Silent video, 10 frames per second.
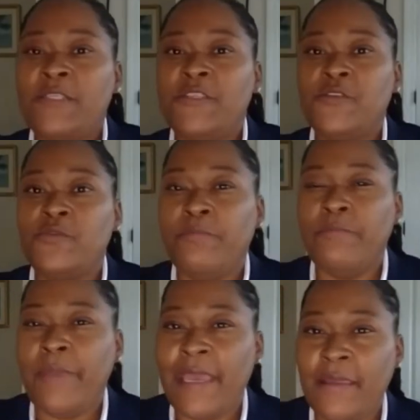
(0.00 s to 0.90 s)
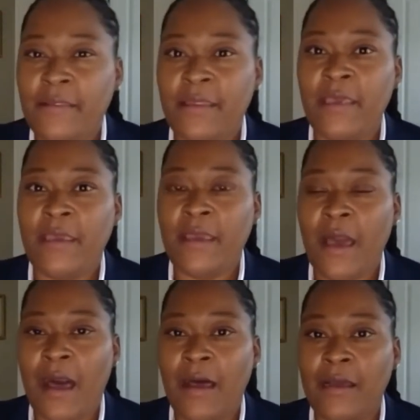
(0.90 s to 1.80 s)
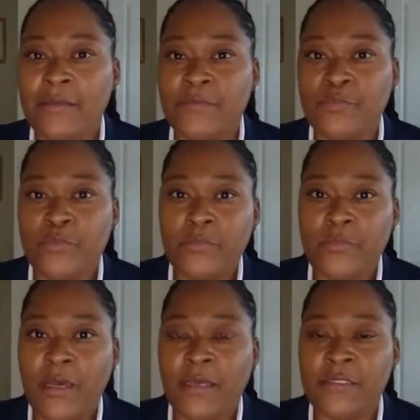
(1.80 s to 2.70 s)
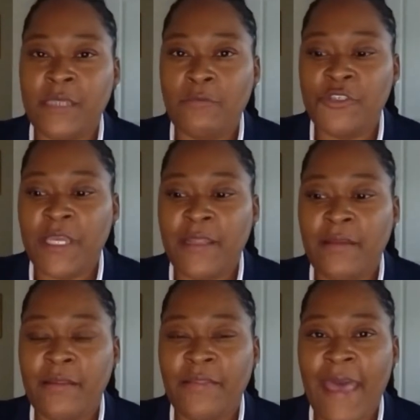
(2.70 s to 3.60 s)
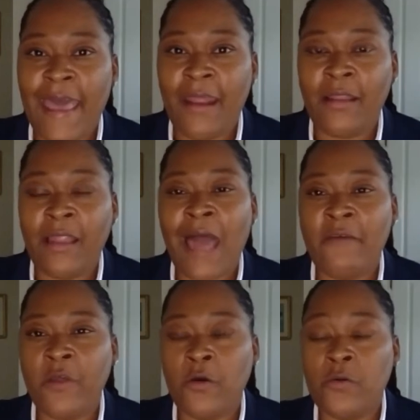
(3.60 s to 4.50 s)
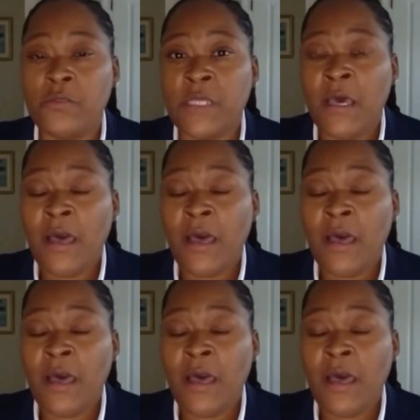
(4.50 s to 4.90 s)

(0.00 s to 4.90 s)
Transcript: to make the assumption that a lot of those